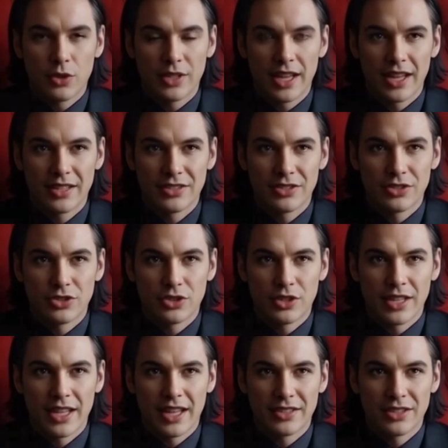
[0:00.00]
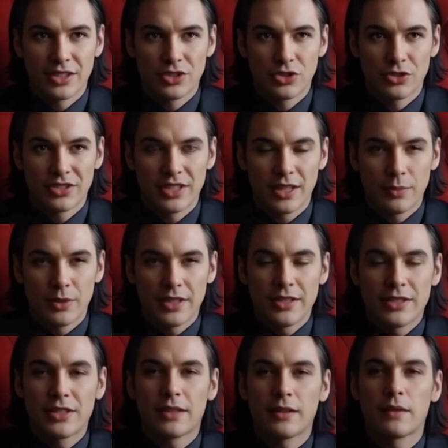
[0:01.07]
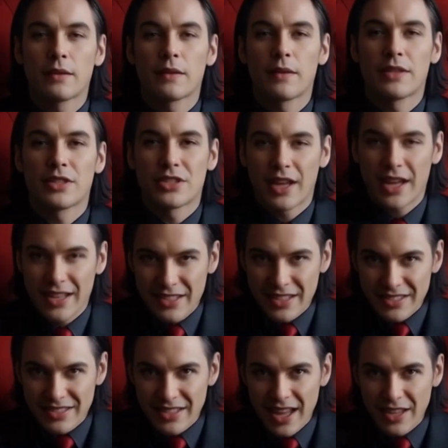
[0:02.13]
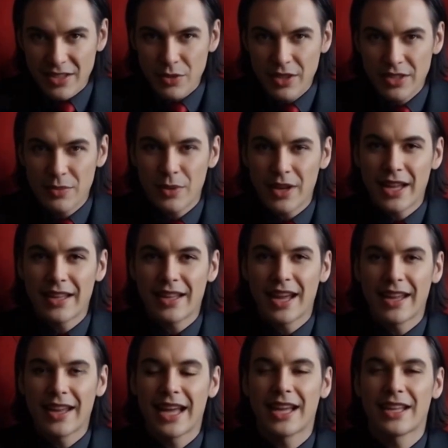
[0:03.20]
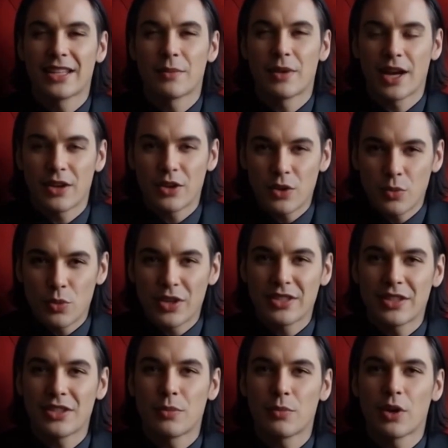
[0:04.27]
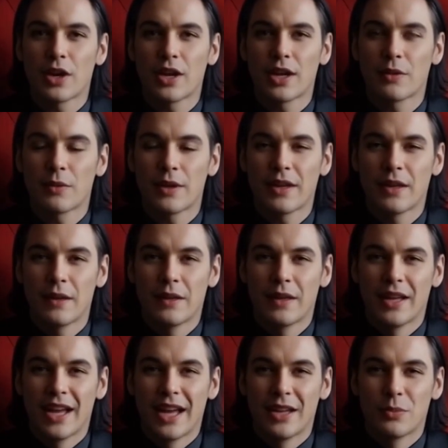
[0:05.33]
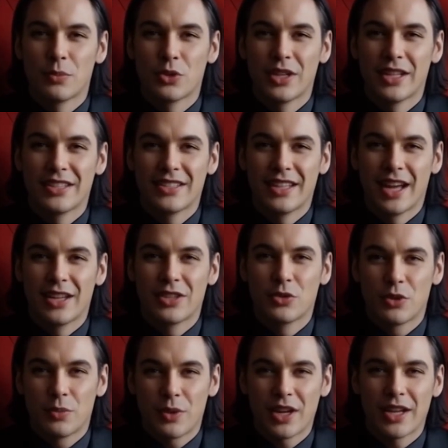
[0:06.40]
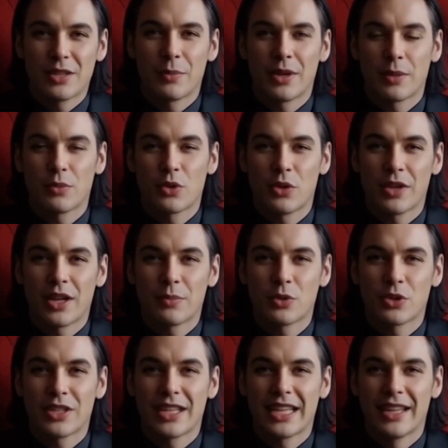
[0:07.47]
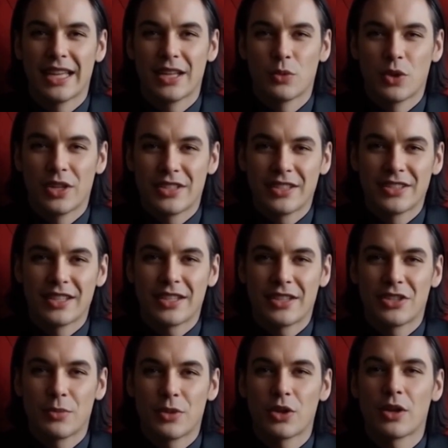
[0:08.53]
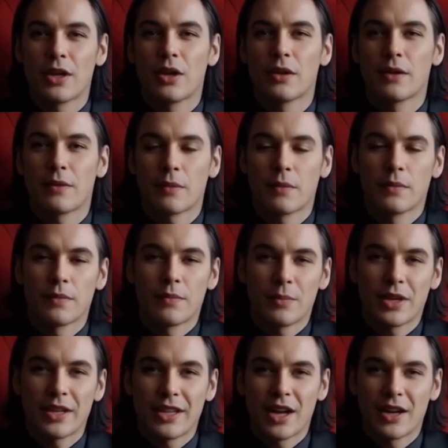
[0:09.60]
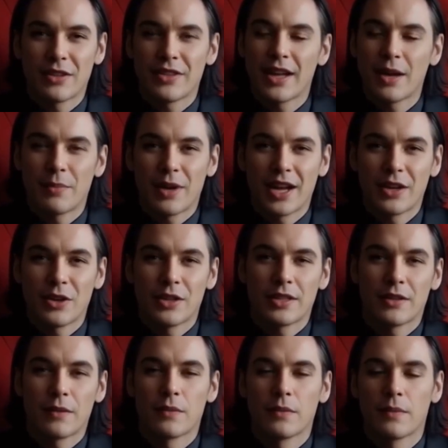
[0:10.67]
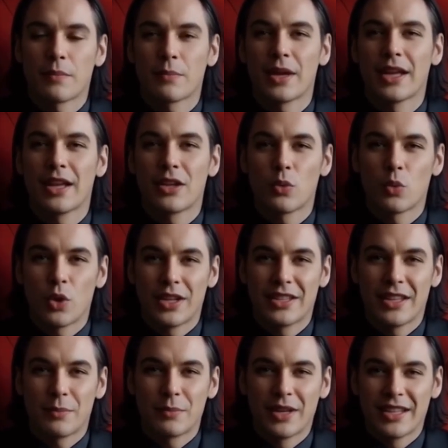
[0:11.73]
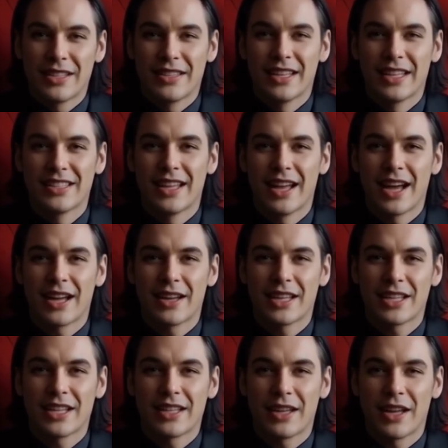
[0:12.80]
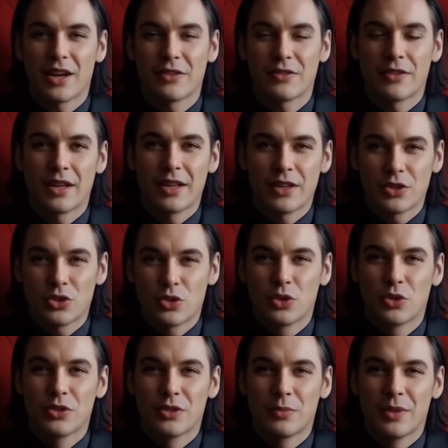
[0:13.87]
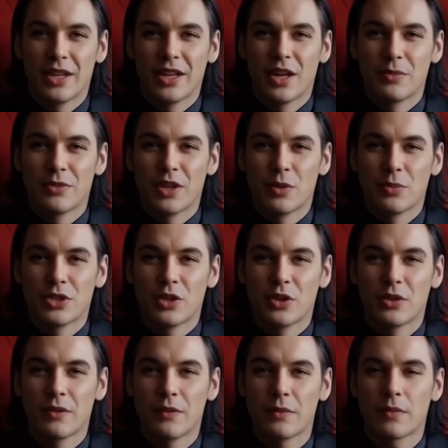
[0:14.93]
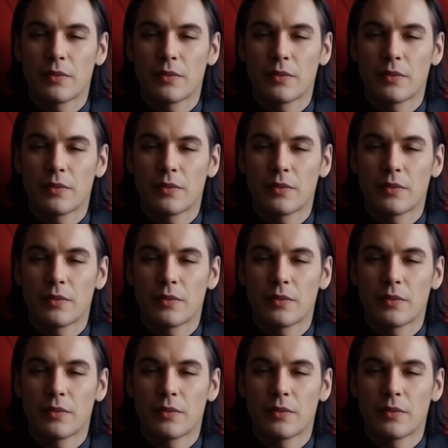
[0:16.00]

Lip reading: yes, CERN had to issue statements. Scientists had to explain that antimatter wasn't a bomb, and priests had to remind people that Bernini wasn't a conspirator. But none of that mattered. Because once a myth is elegant enough, truth becomes optional.